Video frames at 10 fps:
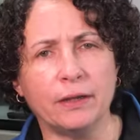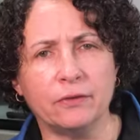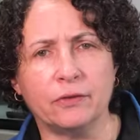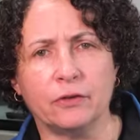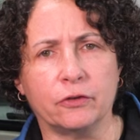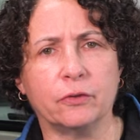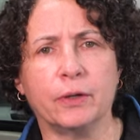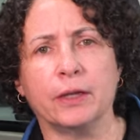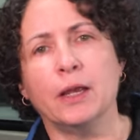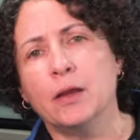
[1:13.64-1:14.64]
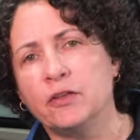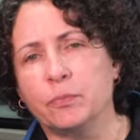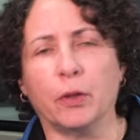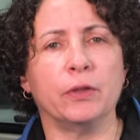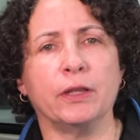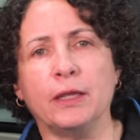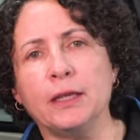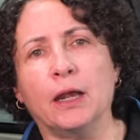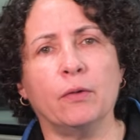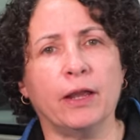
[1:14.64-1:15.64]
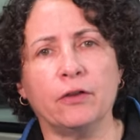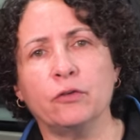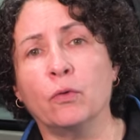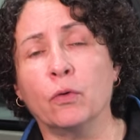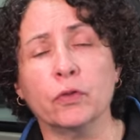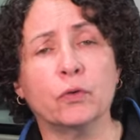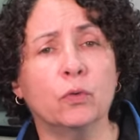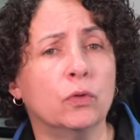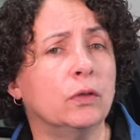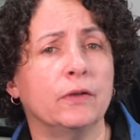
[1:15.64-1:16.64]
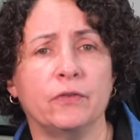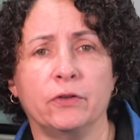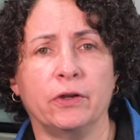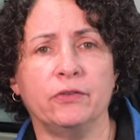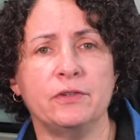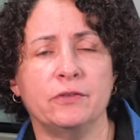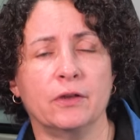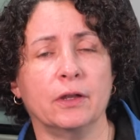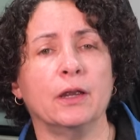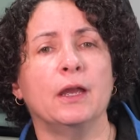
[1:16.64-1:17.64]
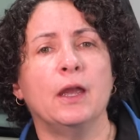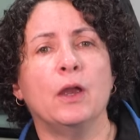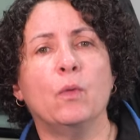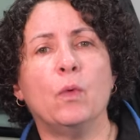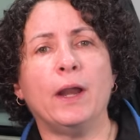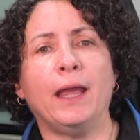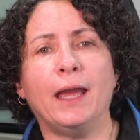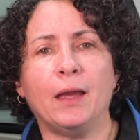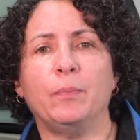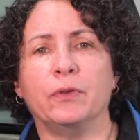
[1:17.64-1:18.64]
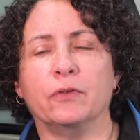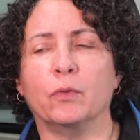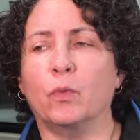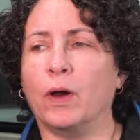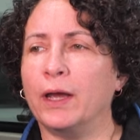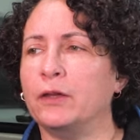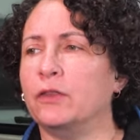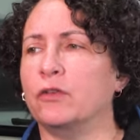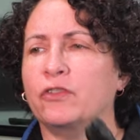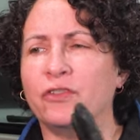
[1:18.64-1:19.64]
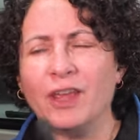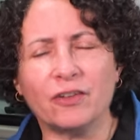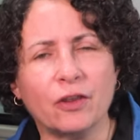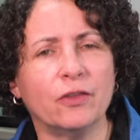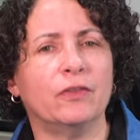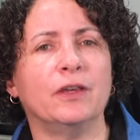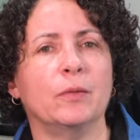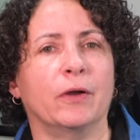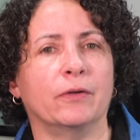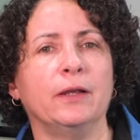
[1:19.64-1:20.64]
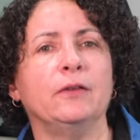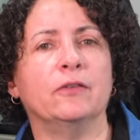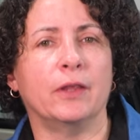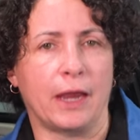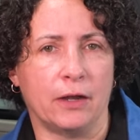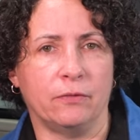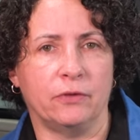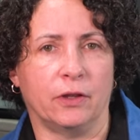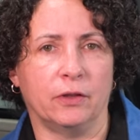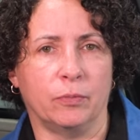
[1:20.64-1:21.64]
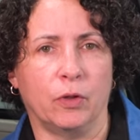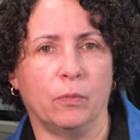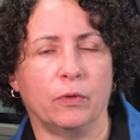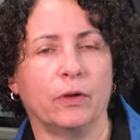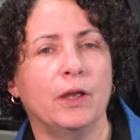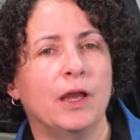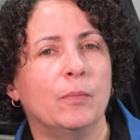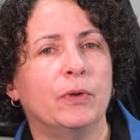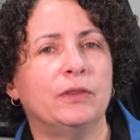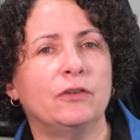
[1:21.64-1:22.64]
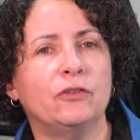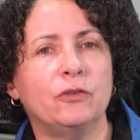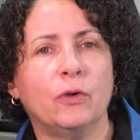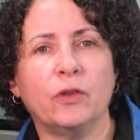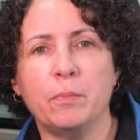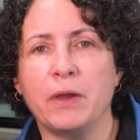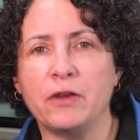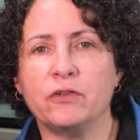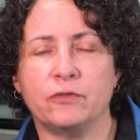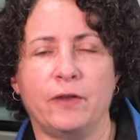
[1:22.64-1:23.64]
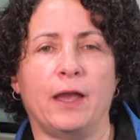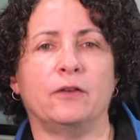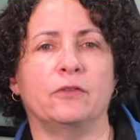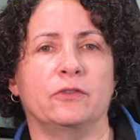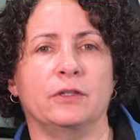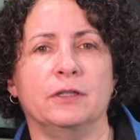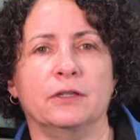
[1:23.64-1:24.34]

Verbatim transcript: is it doing? It's blowing the heat out at you or the cool if your AC is on. And what happens and why, that's all they're thinking about, right, is the end result, the blow motor. But there's two other major factors in